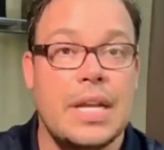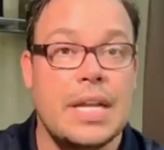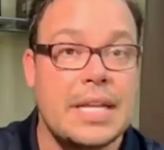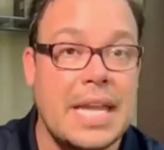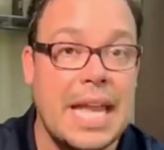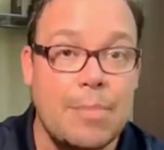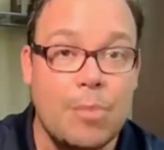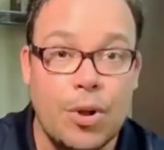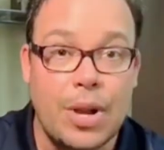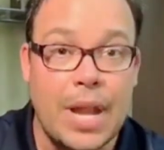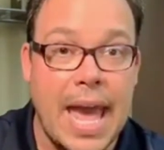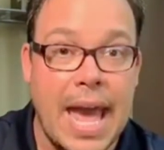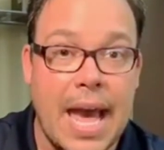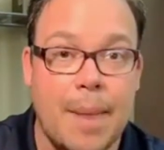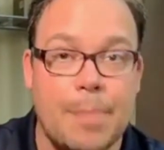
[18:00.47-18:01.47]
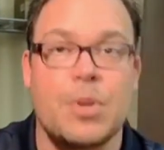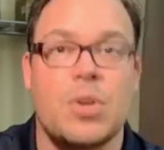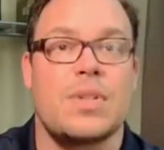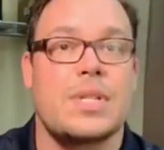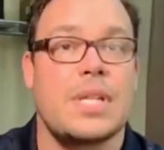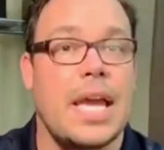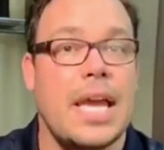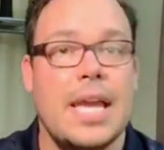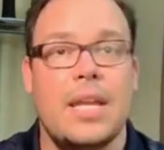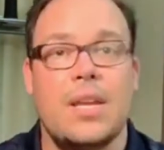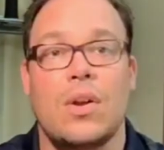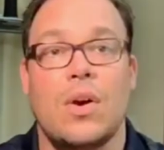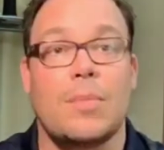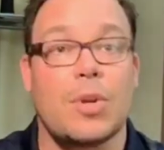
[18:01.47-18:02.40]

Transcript: neighborhood app you can say hey you know i'm a